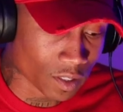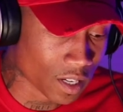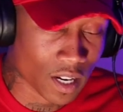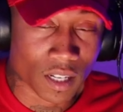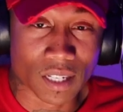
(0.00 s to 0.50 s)
And
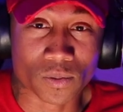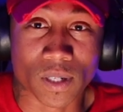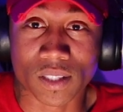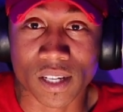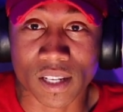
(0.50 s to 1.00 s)
that's
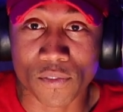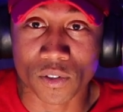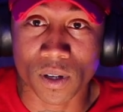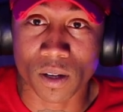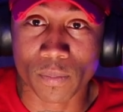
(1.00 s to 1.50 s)
what I think life
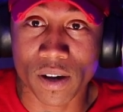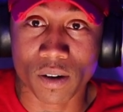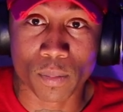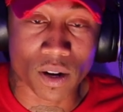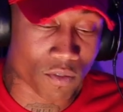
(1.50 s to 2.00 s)
is all
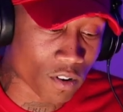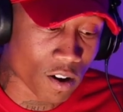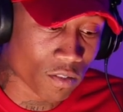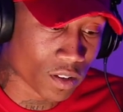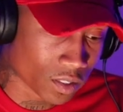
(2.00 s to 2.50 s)
about
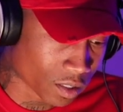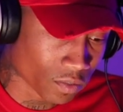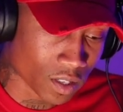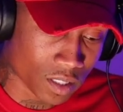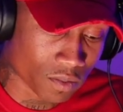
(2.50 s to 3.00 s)
evolving and
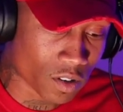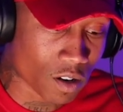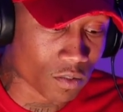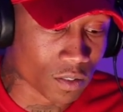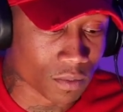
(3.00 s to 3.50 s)
stuff. And he's
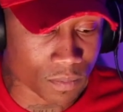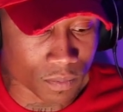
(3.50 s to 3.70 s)
evolving.